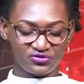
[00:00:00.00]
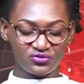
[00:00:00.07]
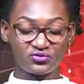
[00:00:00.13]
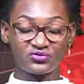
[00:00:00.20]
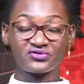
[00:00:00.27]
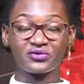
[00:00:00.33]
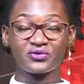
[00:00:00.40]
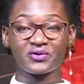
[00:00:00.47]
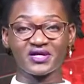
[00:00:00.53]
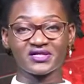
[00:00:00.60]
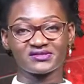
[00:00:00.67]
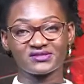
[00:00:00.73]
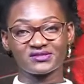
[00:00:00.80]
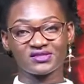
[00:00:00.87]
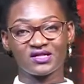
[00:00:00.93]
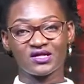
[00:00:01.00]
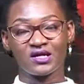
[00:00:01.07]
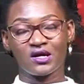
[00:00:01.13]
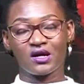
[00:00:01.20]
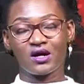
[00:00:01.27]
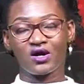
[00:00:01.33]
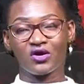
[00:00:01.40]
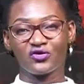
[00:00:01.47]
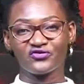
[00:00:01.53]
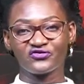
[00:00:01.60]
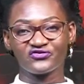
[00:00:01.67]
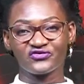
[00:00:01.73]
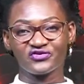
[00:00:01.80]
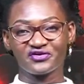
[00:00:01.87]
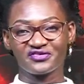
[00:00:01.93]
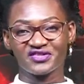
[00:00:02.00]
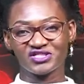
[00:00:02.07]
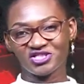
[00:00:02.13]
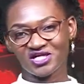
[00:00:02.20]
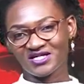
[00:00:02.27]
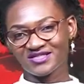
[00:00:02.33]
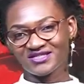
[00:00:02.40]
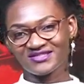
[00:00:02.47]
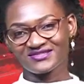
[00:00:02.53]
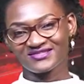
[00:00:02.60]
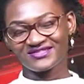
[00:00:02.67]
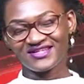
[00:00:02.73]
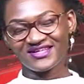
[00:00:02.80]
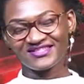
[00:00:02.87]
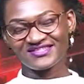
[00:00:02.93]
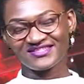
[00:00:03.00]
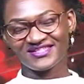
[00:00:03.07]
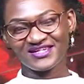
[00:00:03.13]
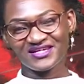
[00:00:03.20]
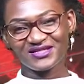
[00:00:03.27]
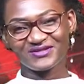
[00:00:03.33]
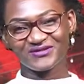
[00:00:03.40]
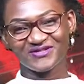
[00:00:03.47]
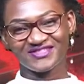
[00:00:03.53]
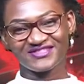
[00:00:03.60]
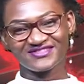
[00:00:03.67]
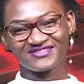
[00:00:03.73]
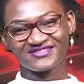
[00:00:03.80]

through the rest of the journey. Let's take a look.